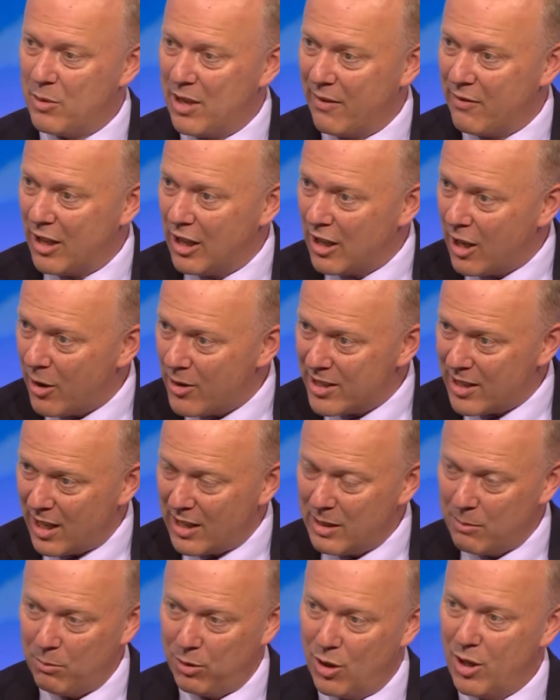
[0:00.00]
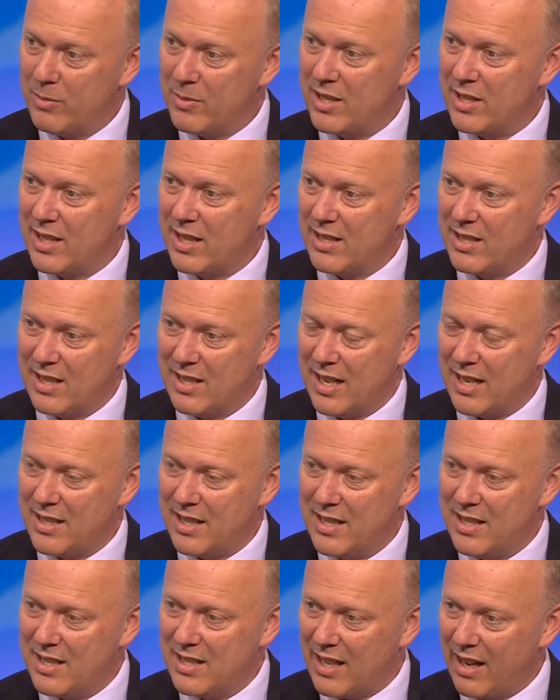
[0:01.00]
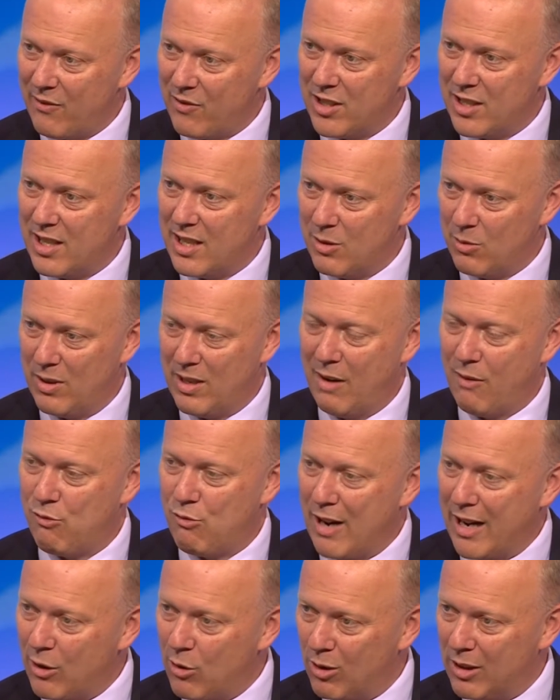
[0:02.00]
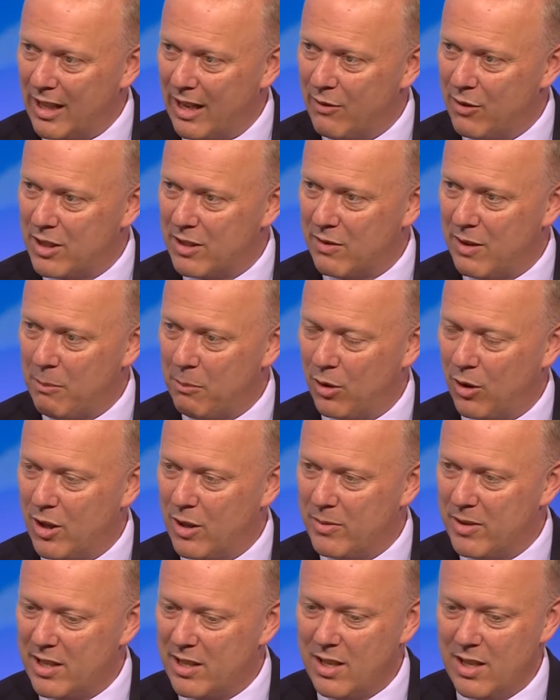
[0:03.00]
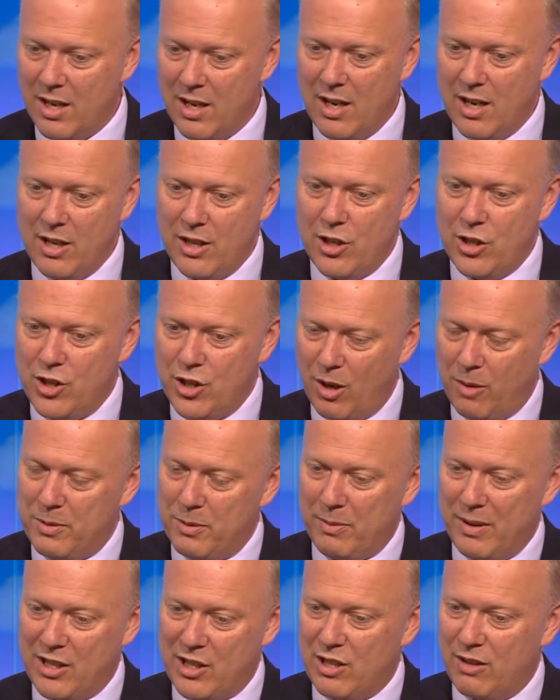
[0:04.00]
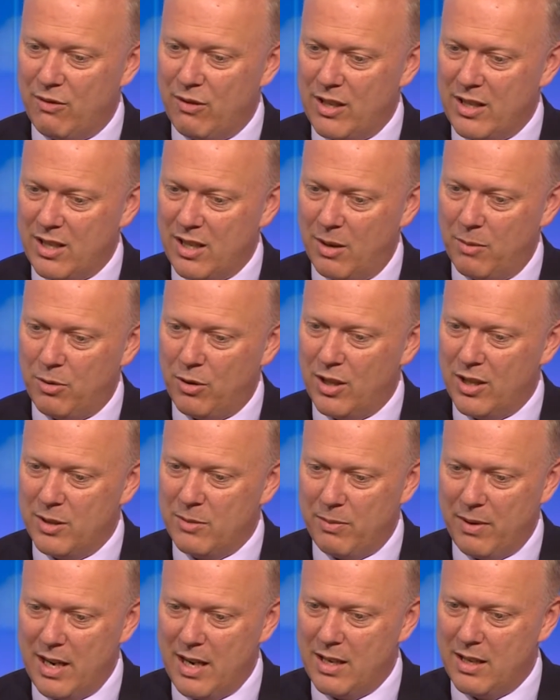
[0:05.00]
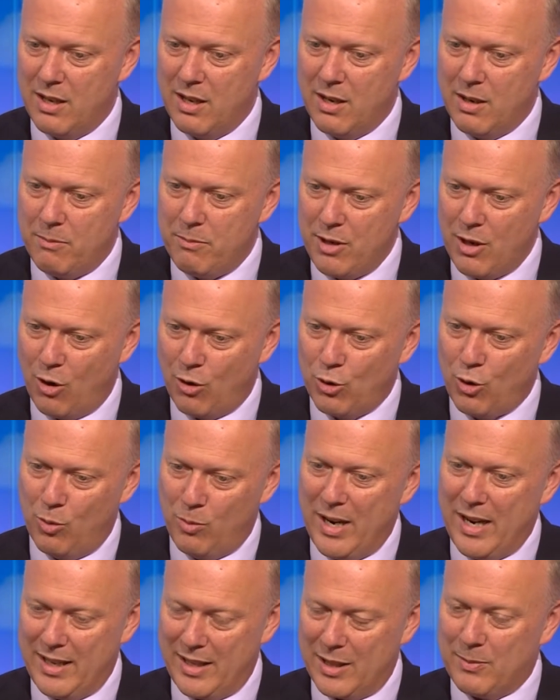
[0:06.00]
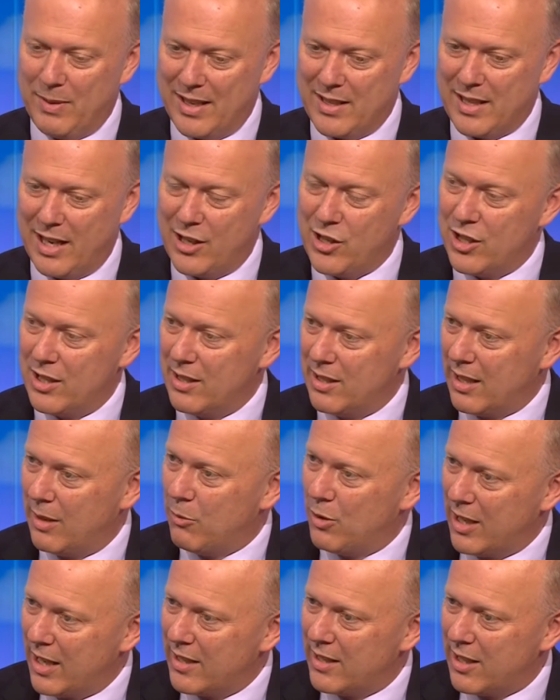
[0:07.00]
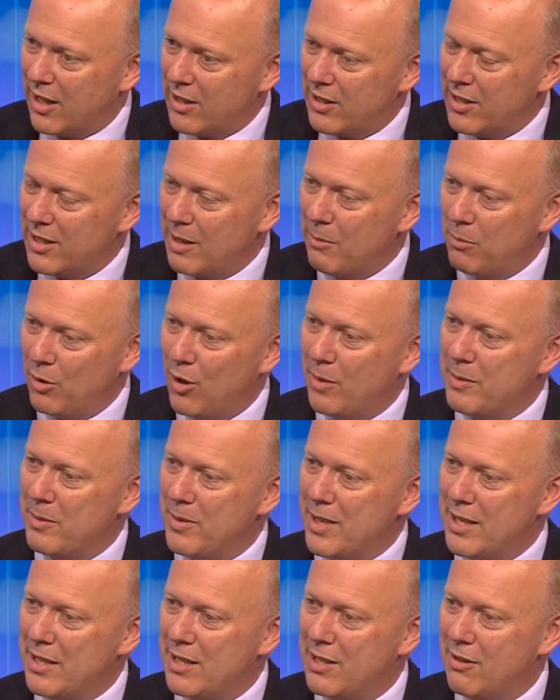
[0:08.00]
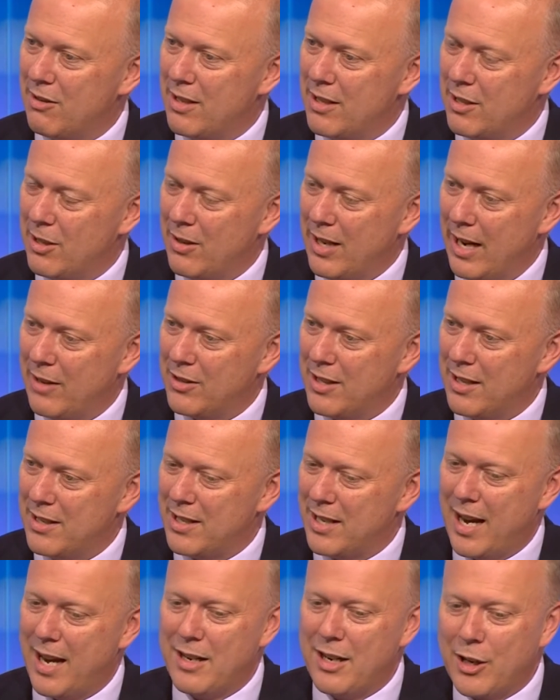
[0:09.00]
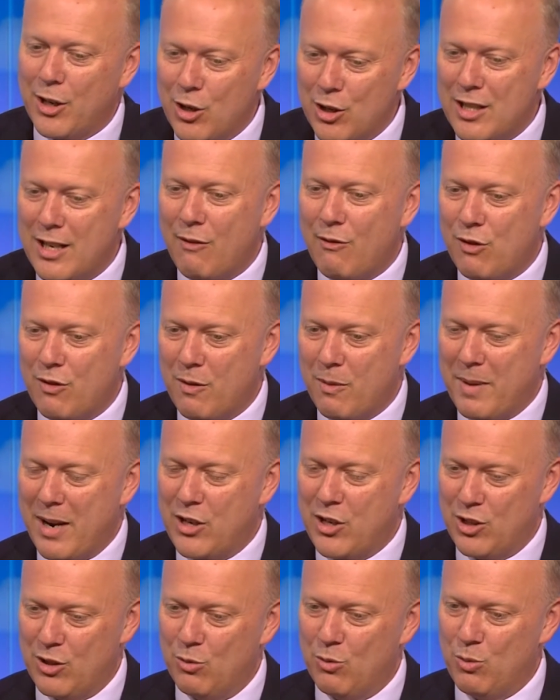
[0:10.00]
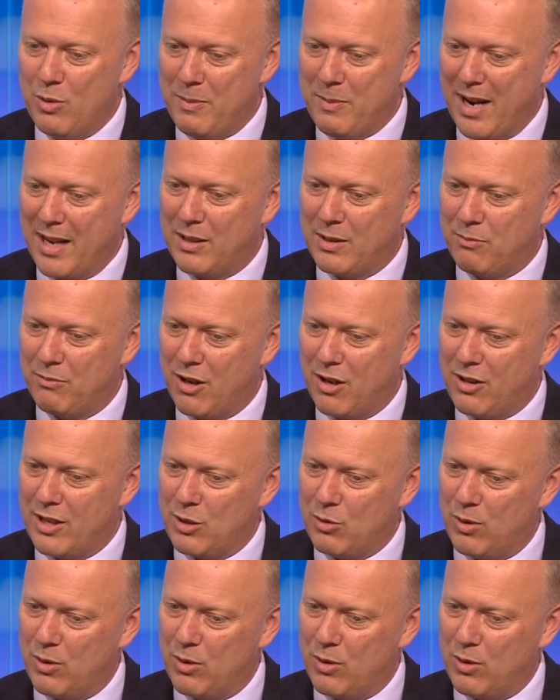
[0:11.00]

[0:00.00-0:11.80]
We have the lowest unemployment since the 1970s. We have record levels of employment. The jobs picture, for example, has been beyond all my expectations. When I started as employment minister in 2010, I could never have imagined we make the progress.